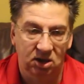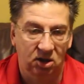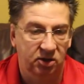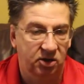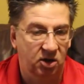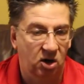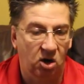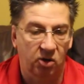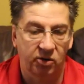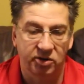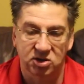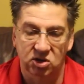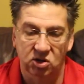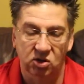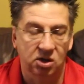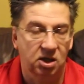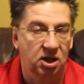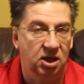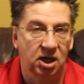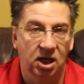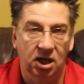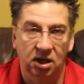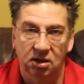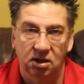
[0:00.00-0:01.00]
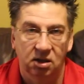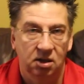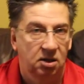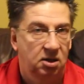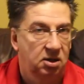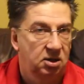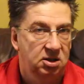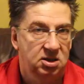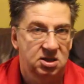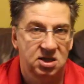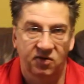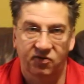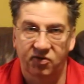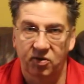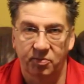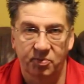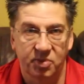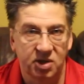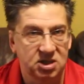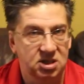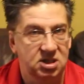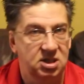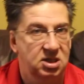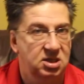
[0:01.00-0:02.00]
always looking at different
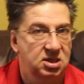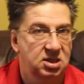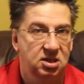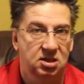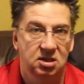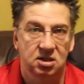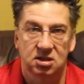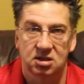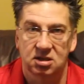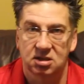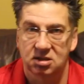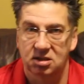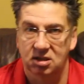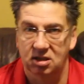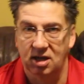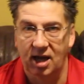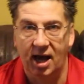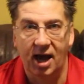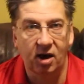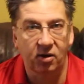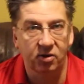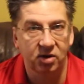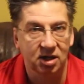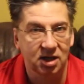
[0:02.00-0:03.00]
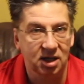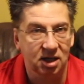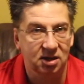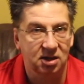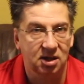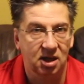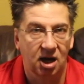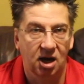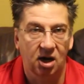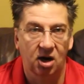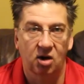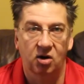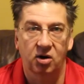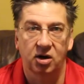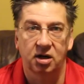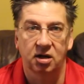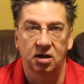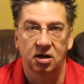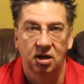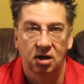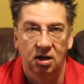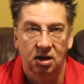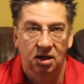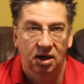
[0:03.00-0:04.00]
businesses and how to get
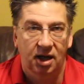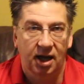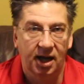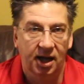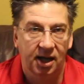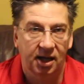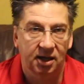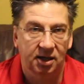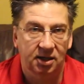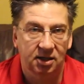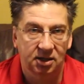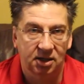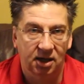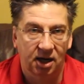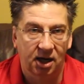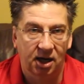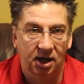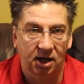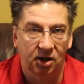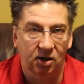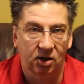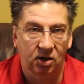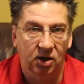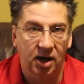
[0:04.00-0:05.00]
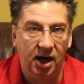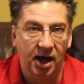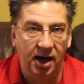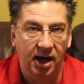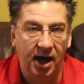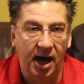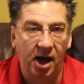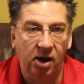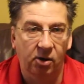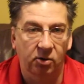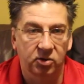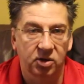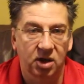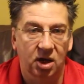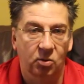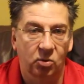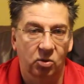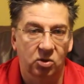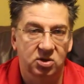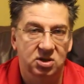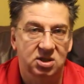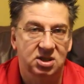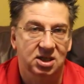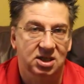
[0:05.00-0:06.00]
there and how they
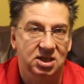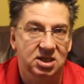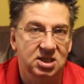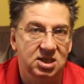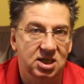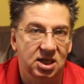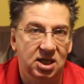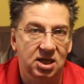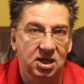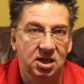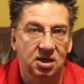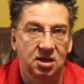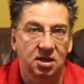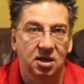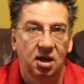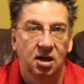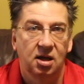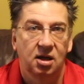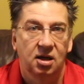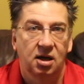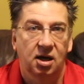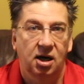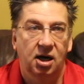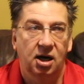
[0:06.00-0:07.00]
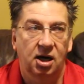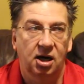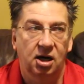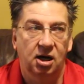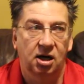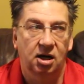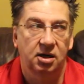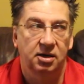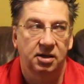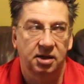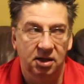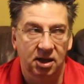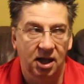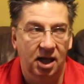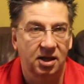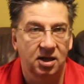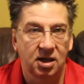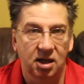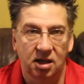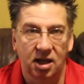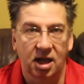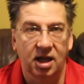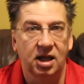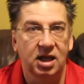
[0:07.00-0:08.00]
will succeed. And
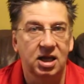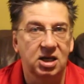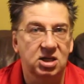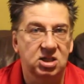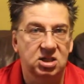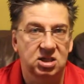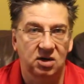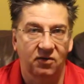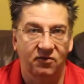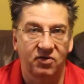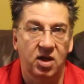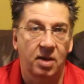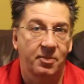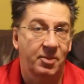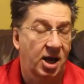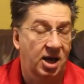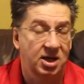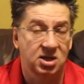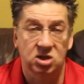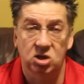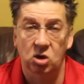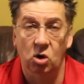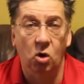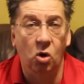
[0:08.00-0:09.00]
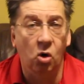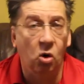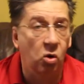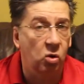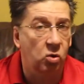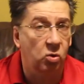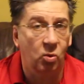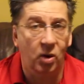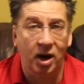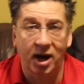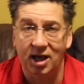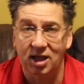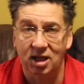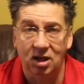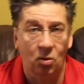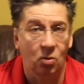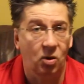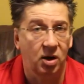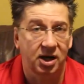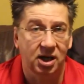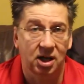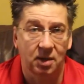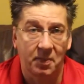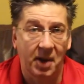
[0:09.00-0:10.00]
then each of them has their own way they
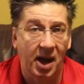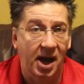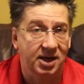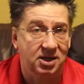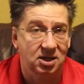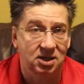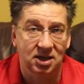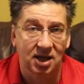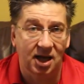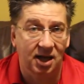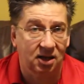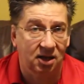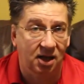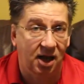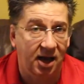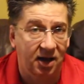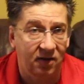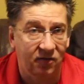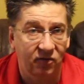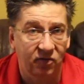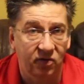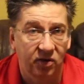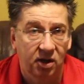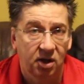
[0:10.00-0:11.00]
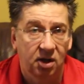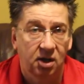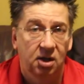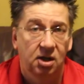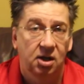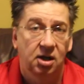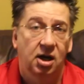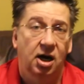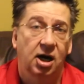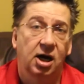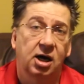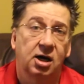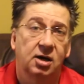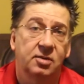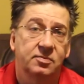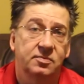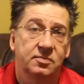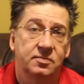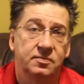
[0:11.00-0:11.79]
want to get back to that life. And